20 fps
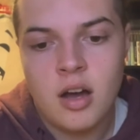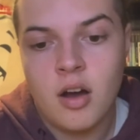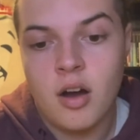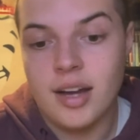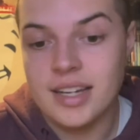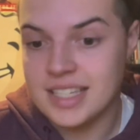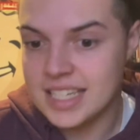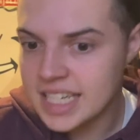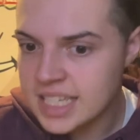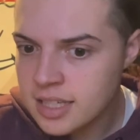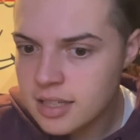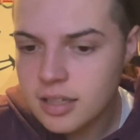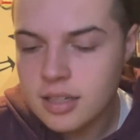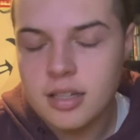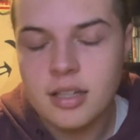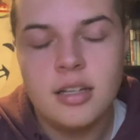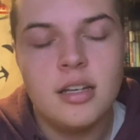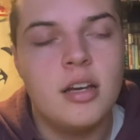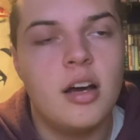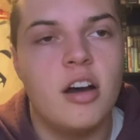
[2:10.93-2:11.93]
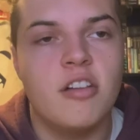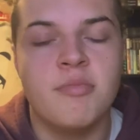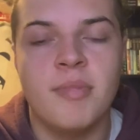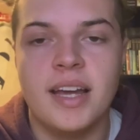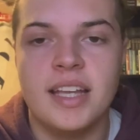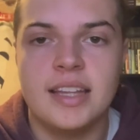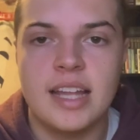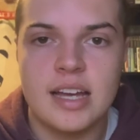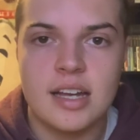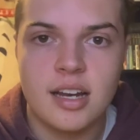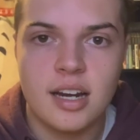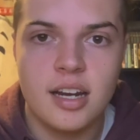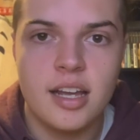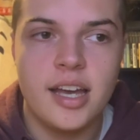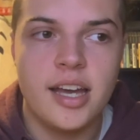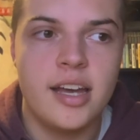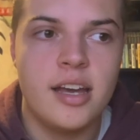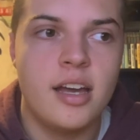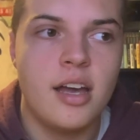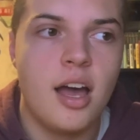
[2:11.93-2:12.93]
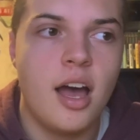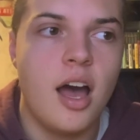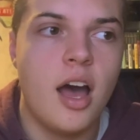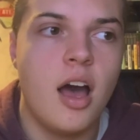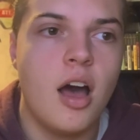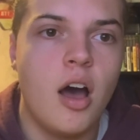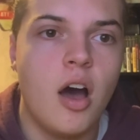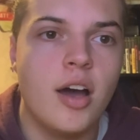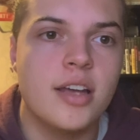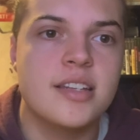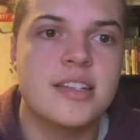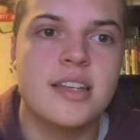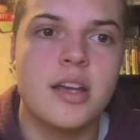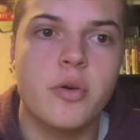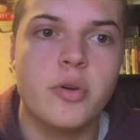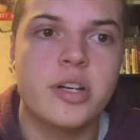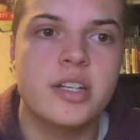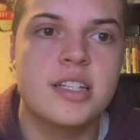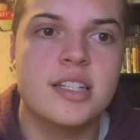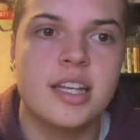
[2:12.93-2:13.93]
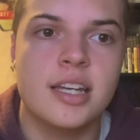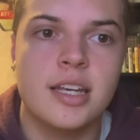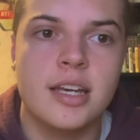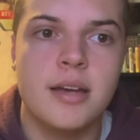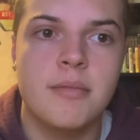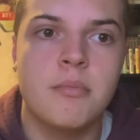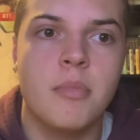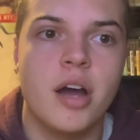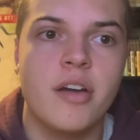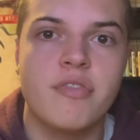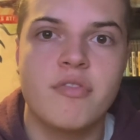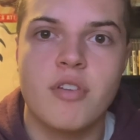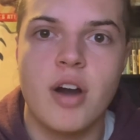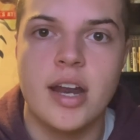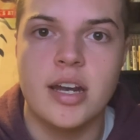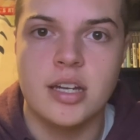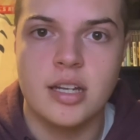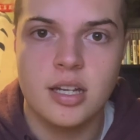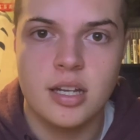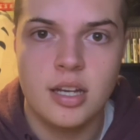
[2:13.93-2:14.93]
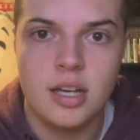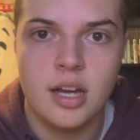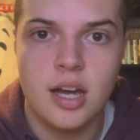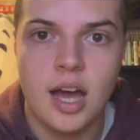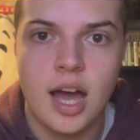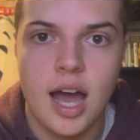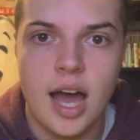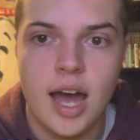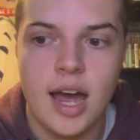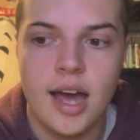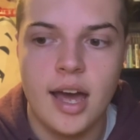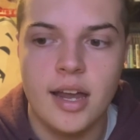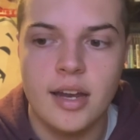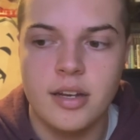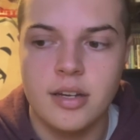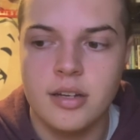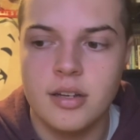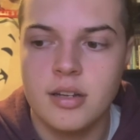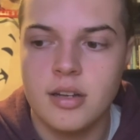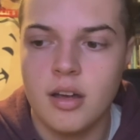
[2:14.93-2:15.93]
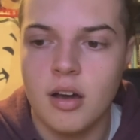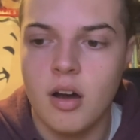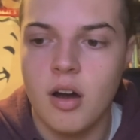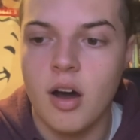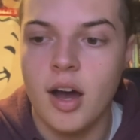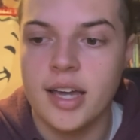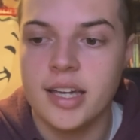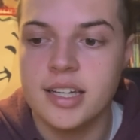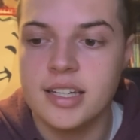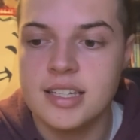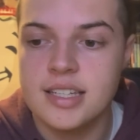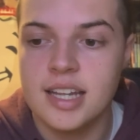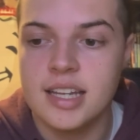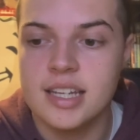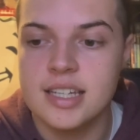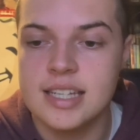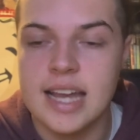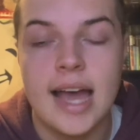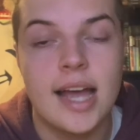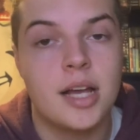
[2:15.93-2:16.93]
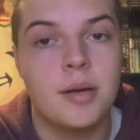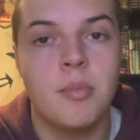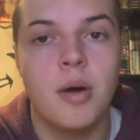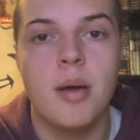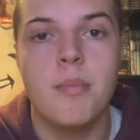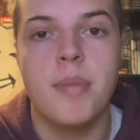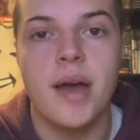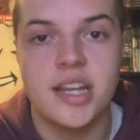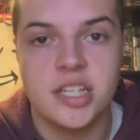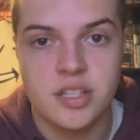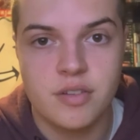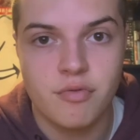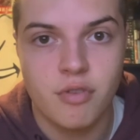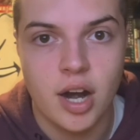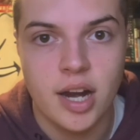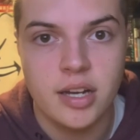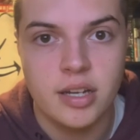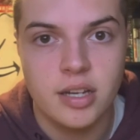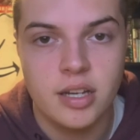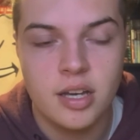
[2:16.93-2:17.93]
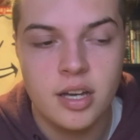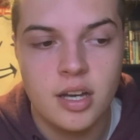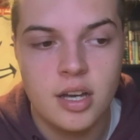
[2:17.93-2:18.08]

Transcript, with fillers: I didn't. I've made that clear. I still consider him my friend, and I consider Zac my best friend.